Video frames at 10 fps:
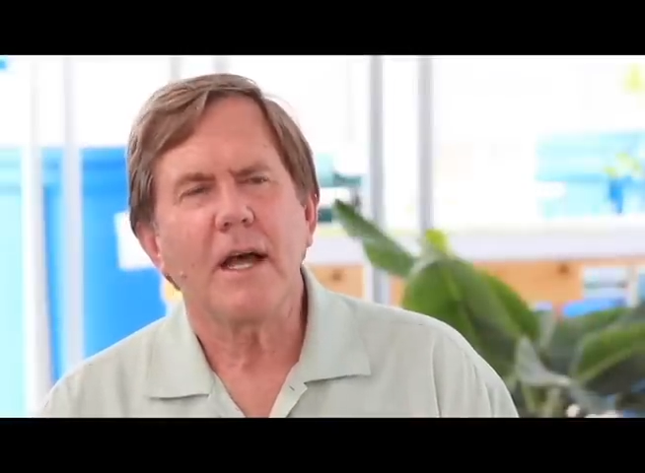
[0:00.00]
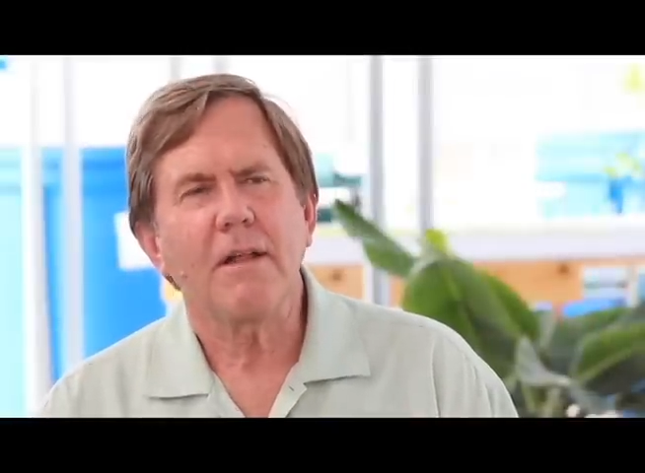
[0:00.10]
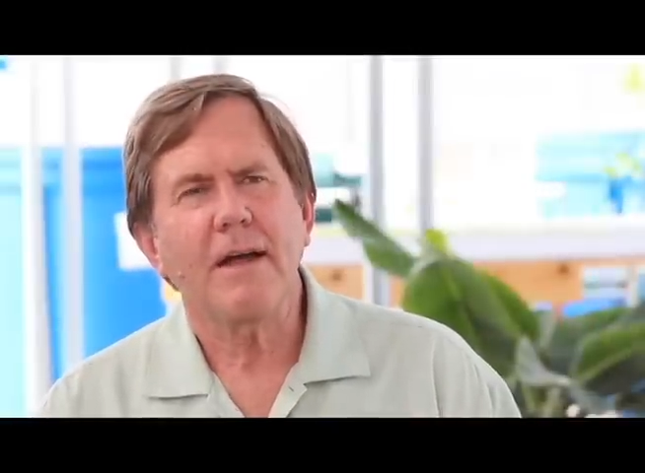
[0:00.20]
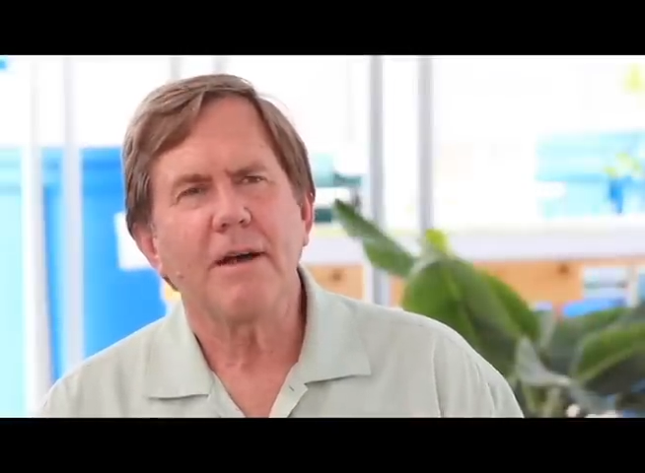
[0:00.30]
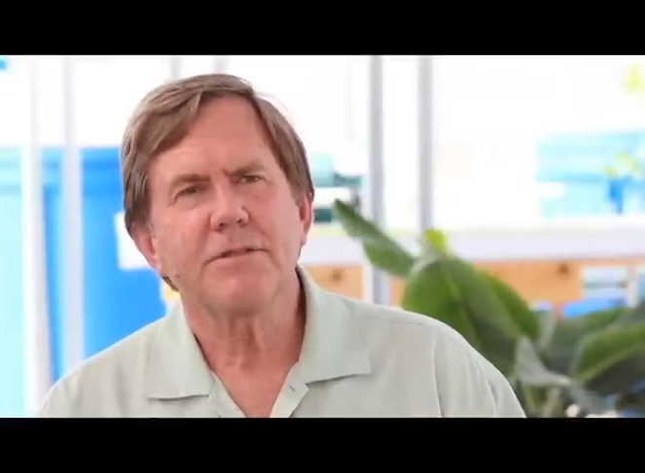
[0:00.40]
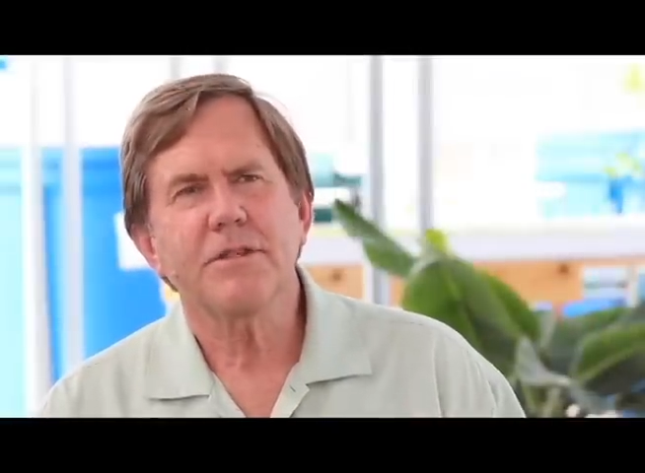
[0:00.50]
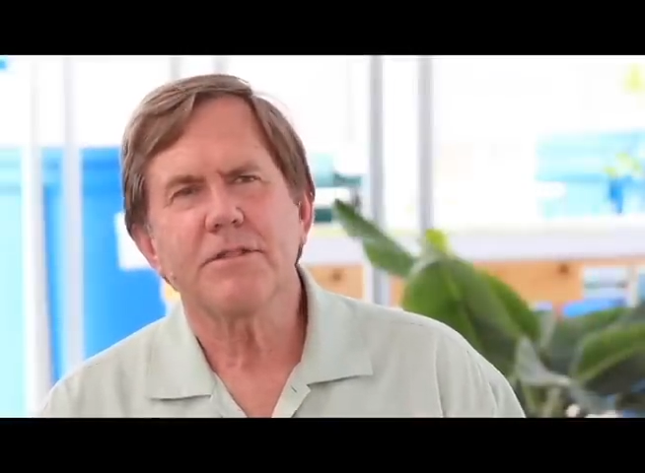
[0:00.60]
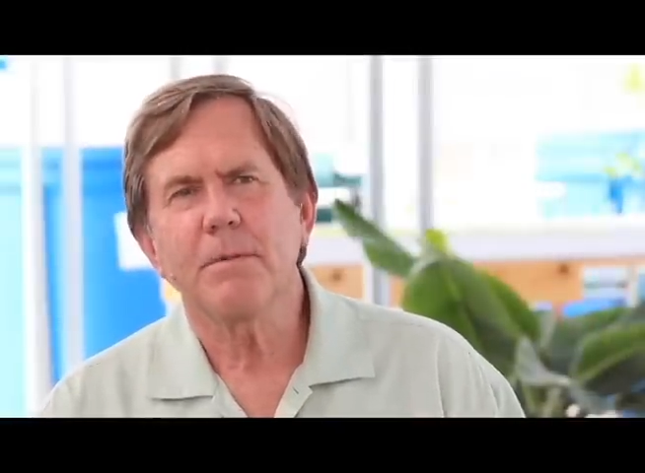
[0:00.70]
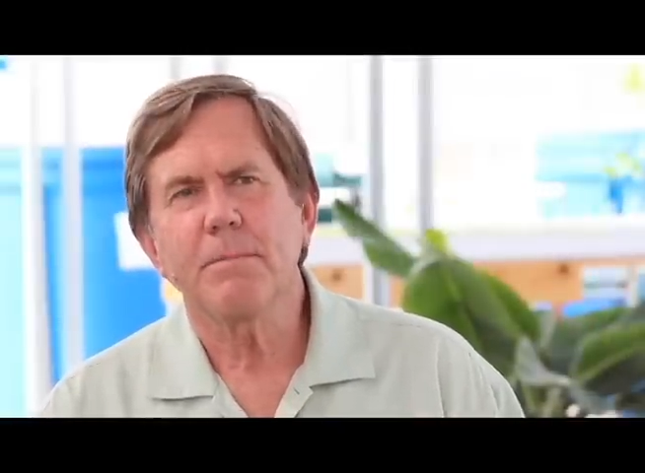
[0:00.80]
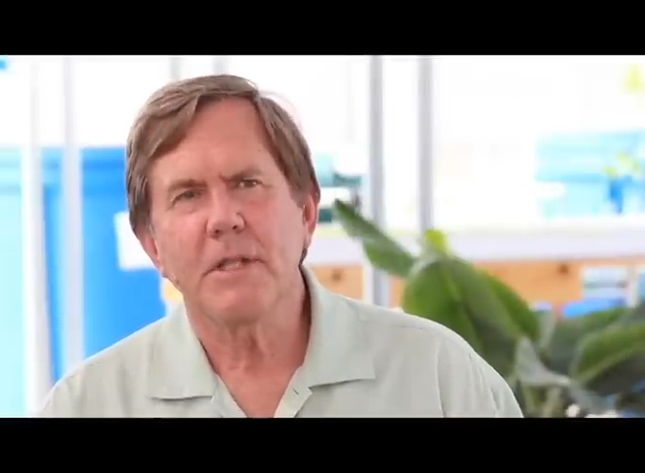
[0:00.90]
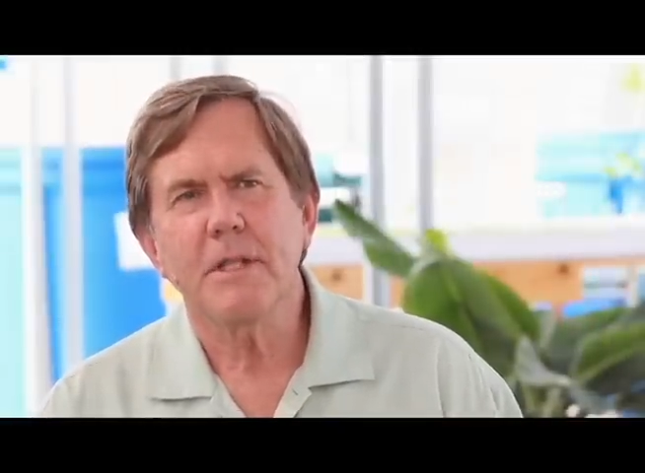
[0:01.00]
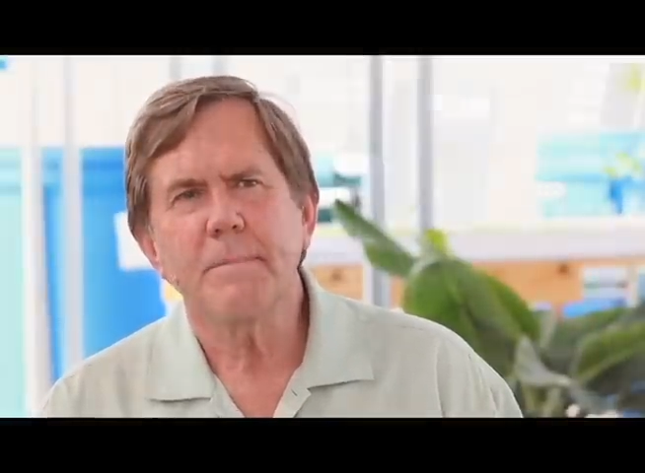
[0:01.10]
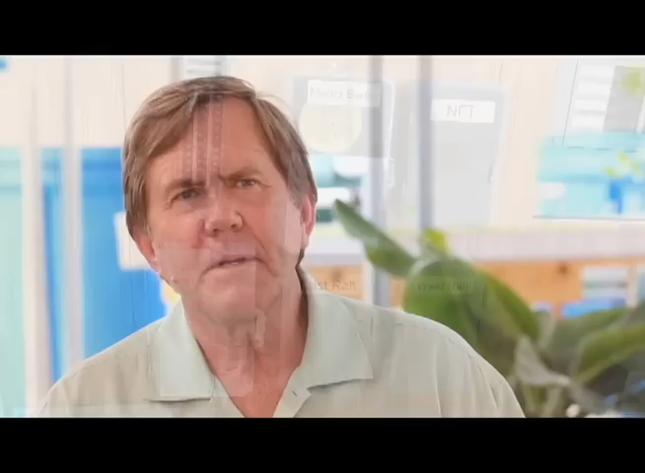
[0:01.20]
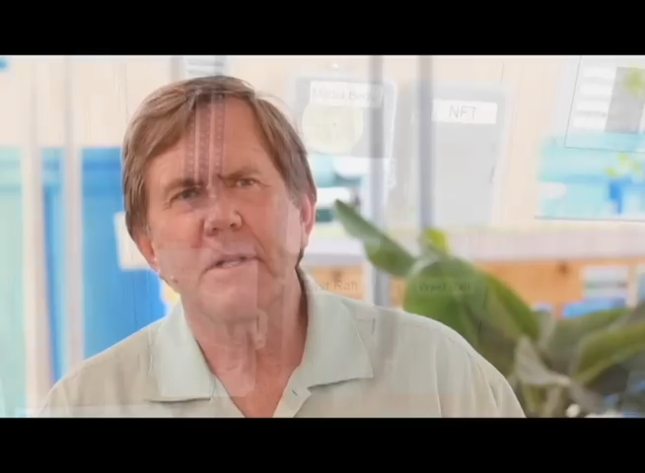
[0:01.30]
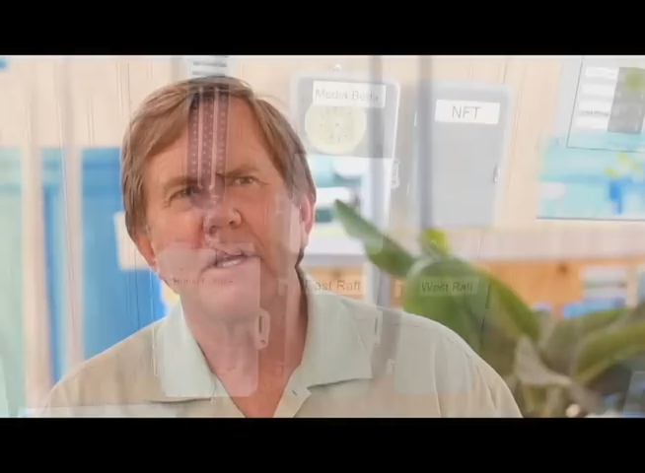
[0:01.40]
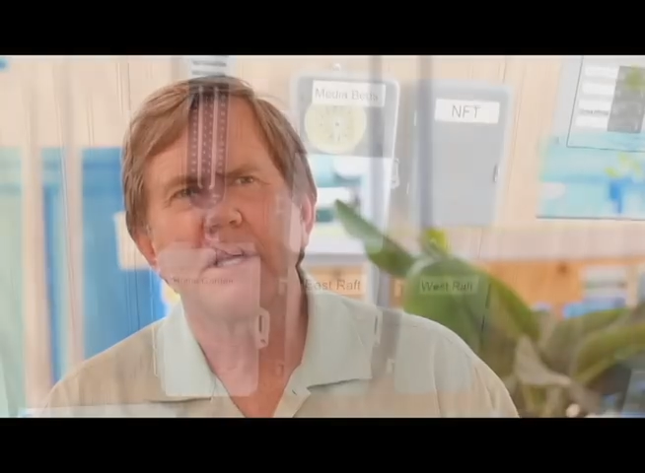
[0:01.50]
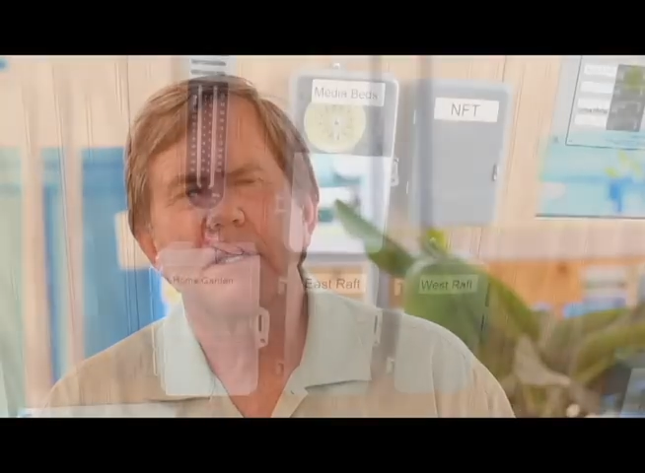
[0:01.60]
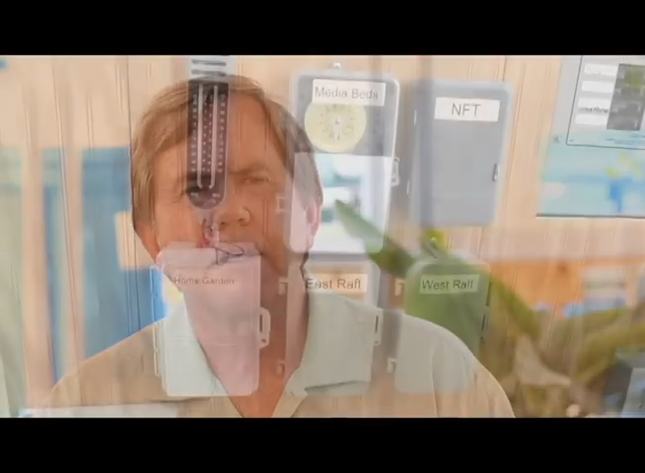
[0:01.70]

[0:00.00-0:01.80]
allows us to manipulate